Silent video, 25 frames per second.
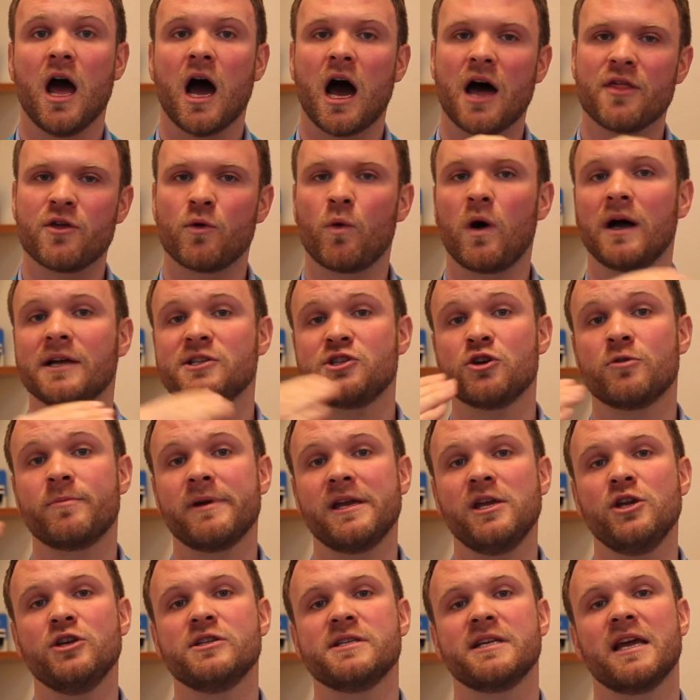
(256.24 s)
Otherwise, you'll be
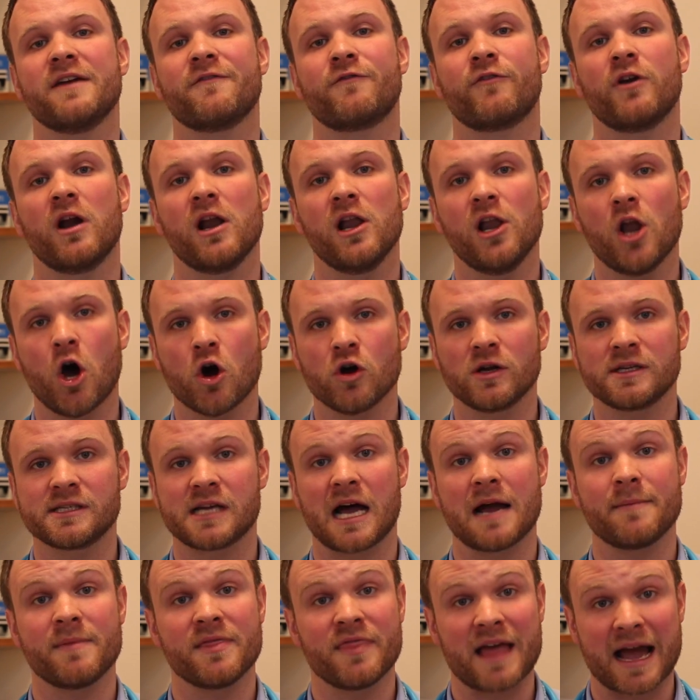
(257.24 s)
using it for a long
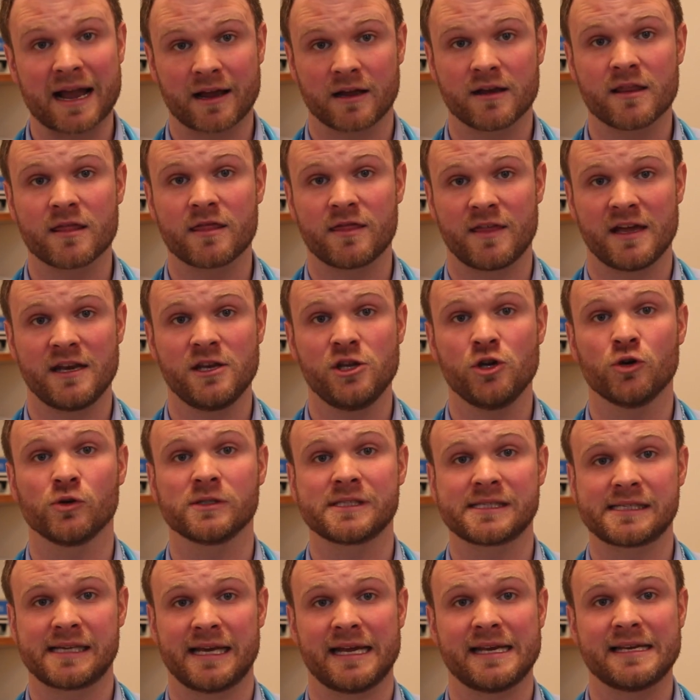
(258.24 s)
time and that can thin your
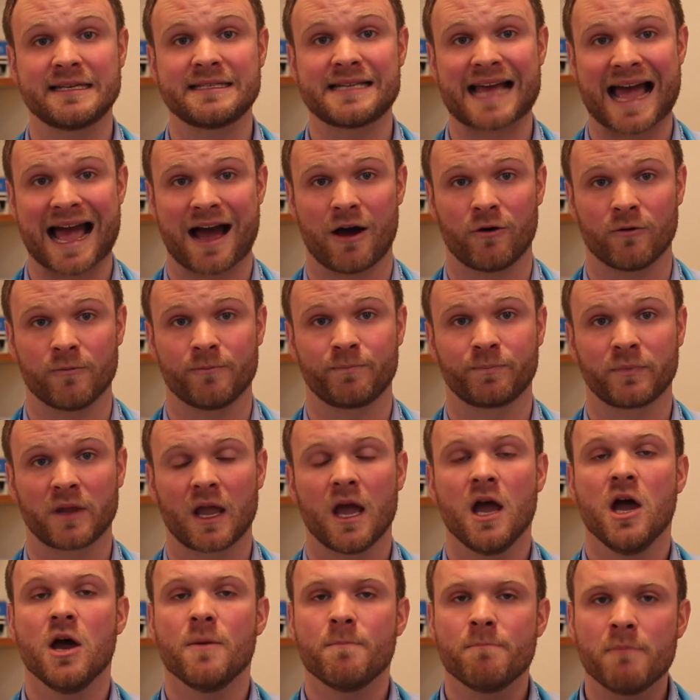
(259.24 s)
skin down.
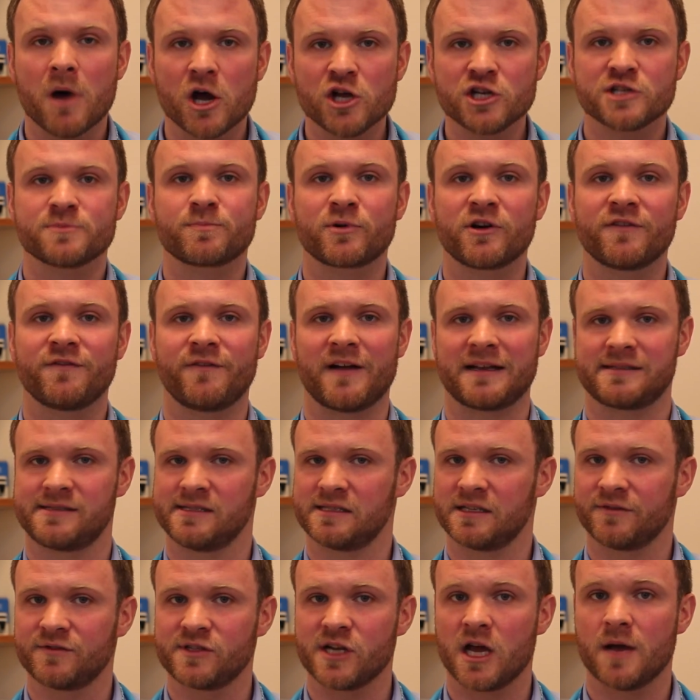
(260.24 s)
Most
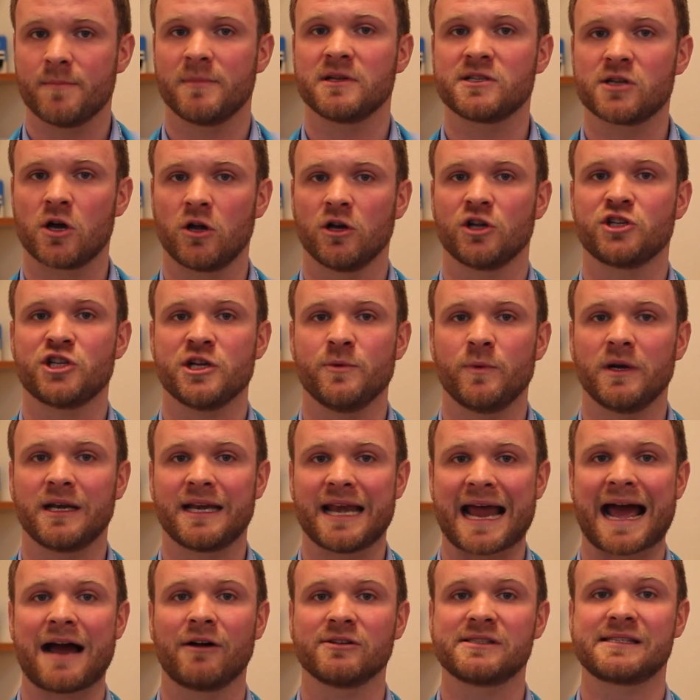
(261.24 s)
professors of dermatology would
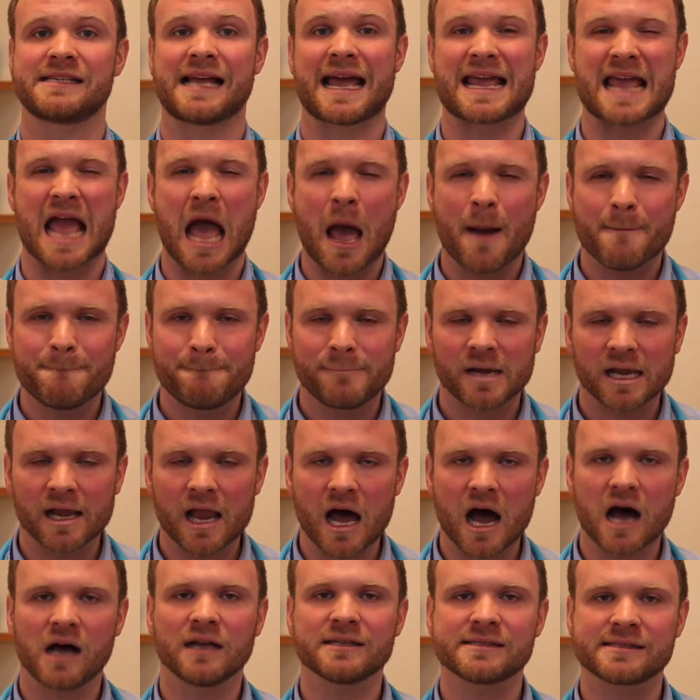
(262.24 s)
now say
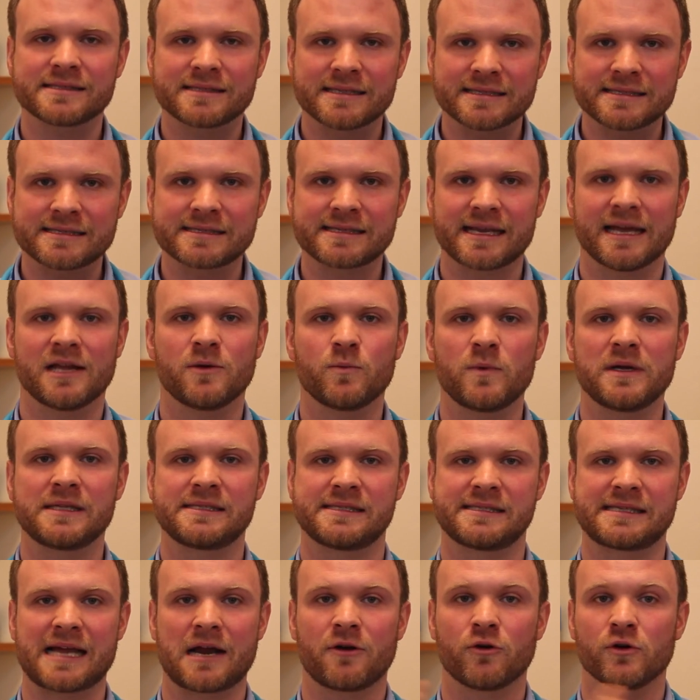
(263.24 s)
blast the skin with
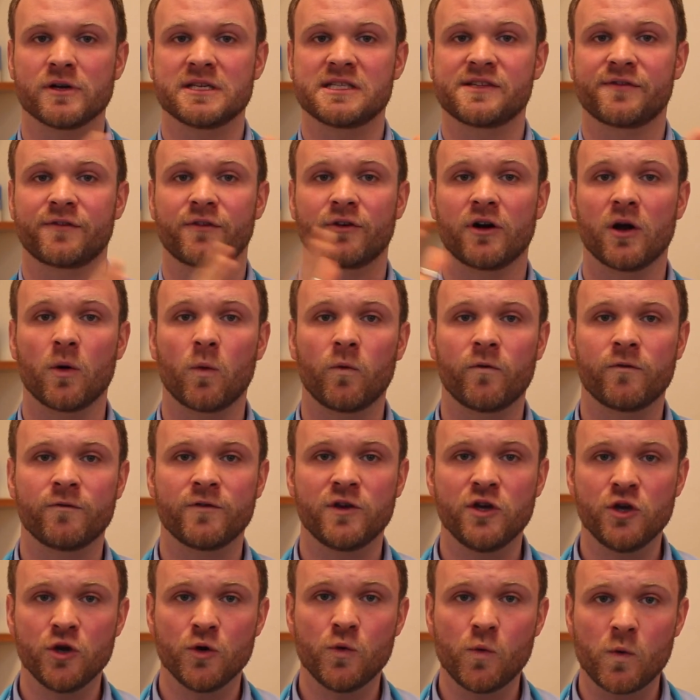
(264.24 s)
steroids for a
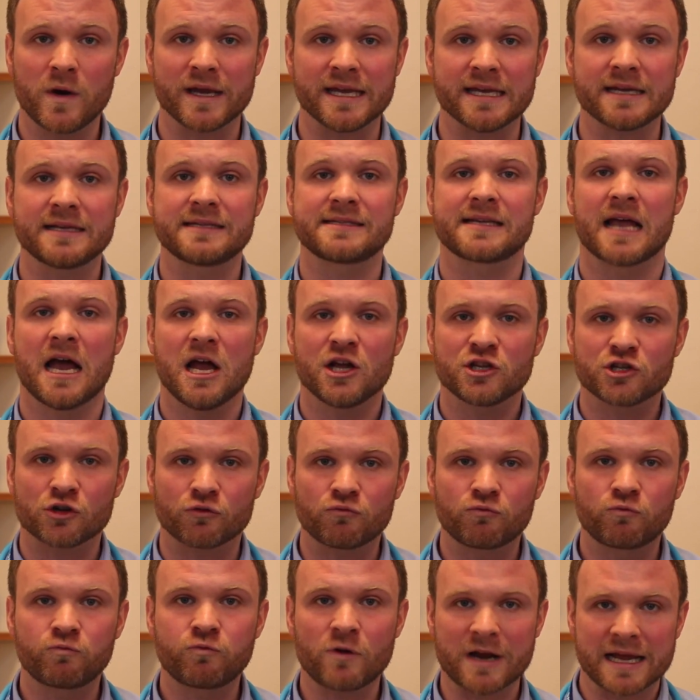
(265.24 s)
few weeks to
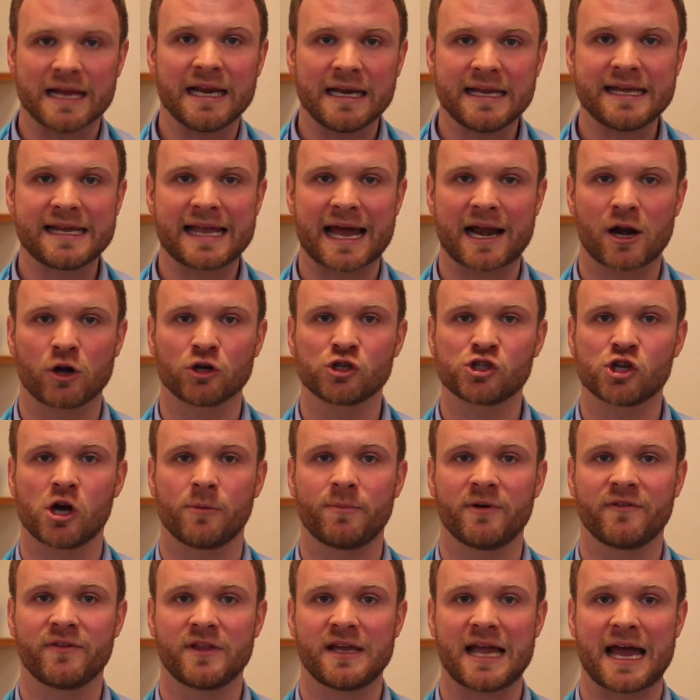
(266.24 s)
really get on
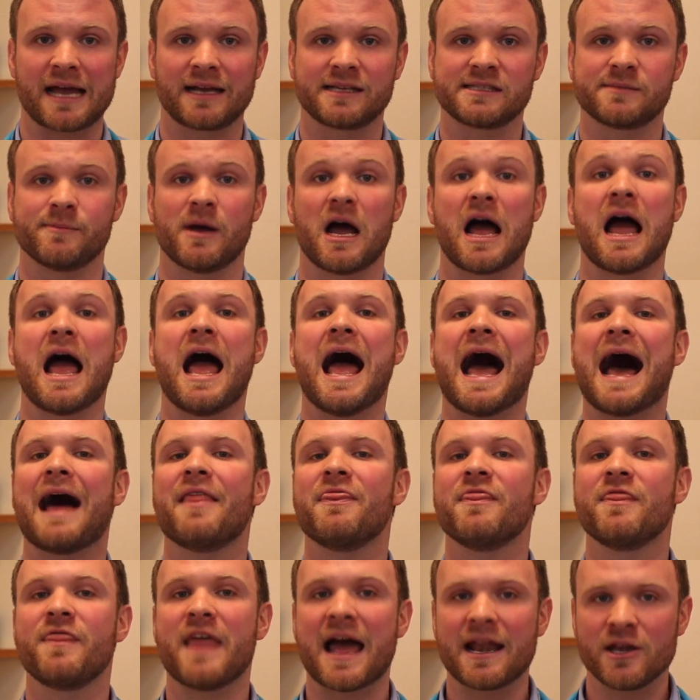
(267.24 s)
top of the eczema,
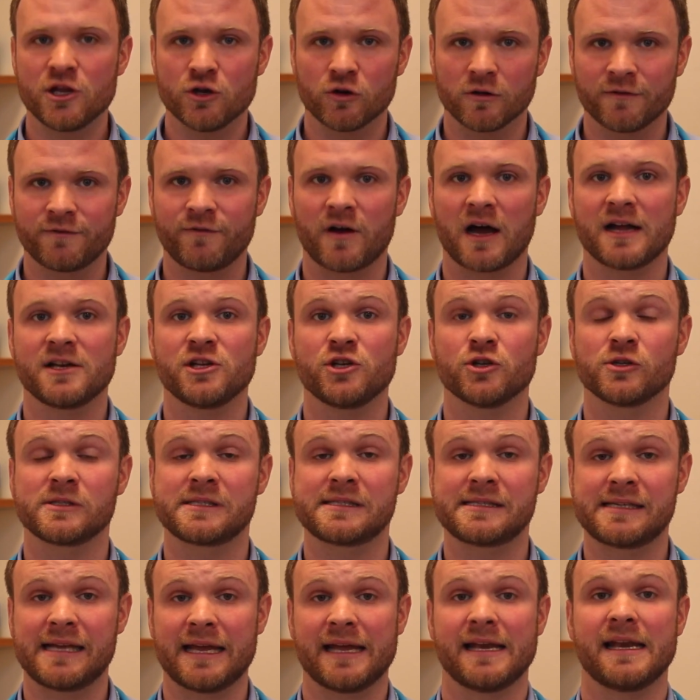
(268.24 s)
and then you'll find your
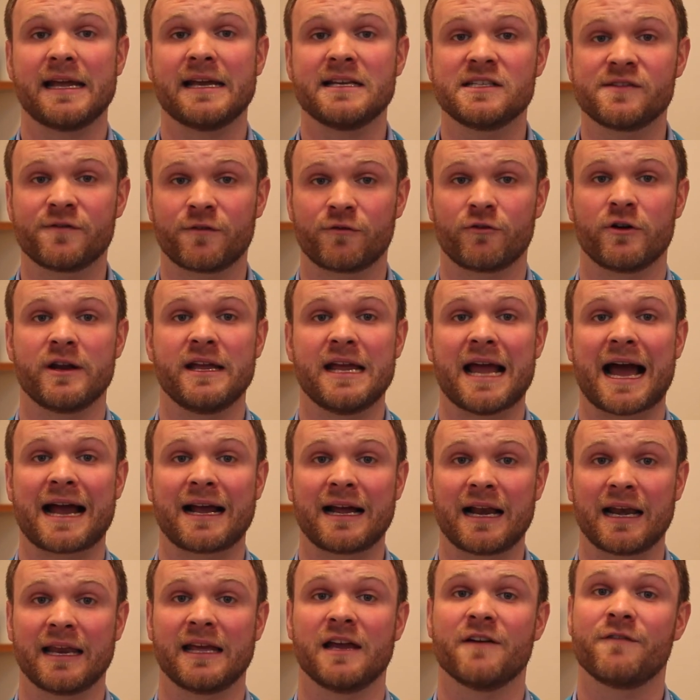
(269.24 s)
skin is free and
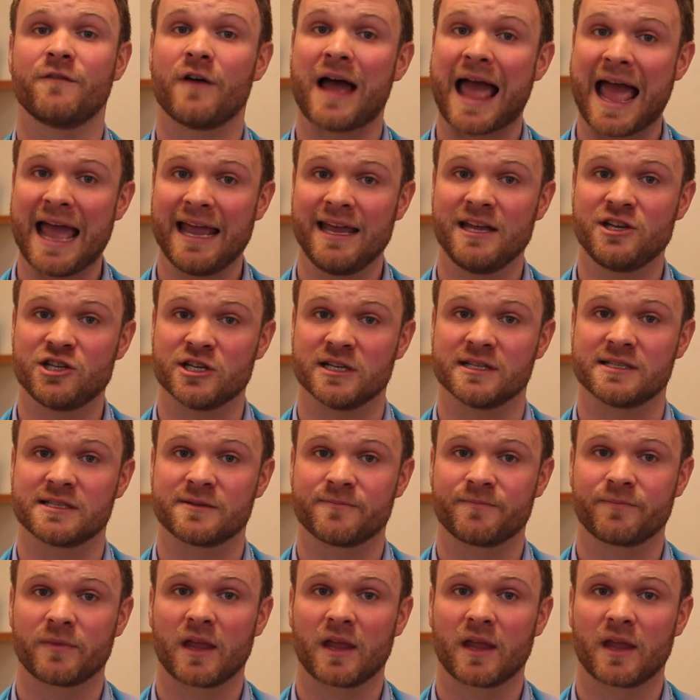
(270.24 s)
clear for ages.